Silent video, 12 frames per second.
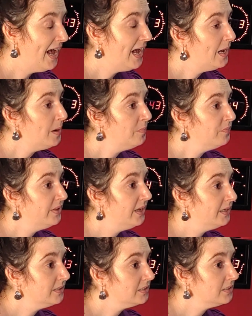
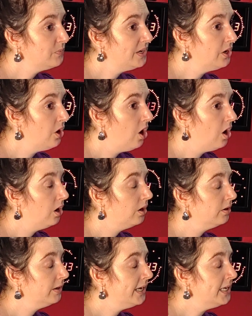That we
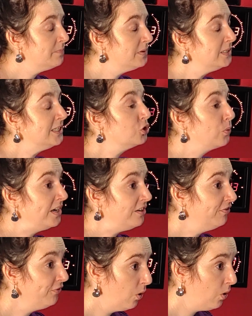are in Building
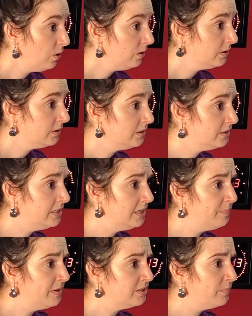24.
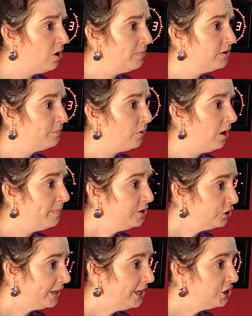Department of Primary
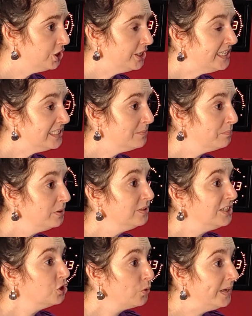Education is in
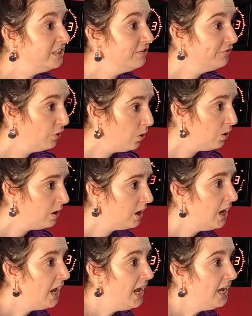Building 24.
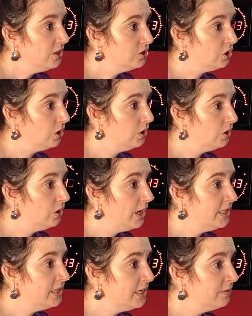So,
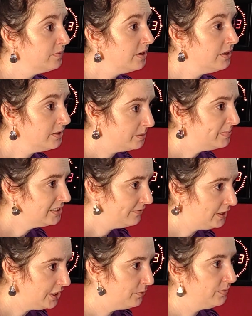and then
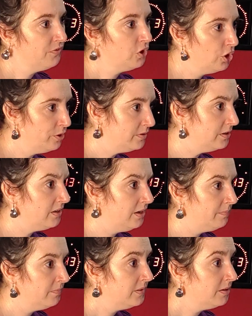specifically, we've got
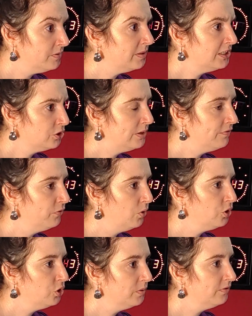the Building
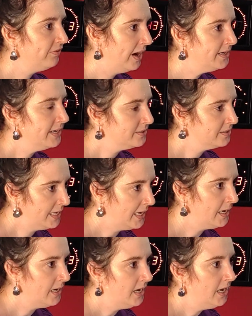24. You will find us
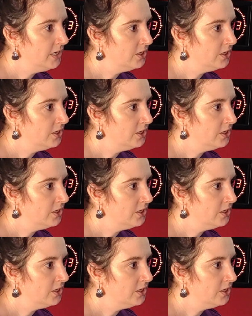there.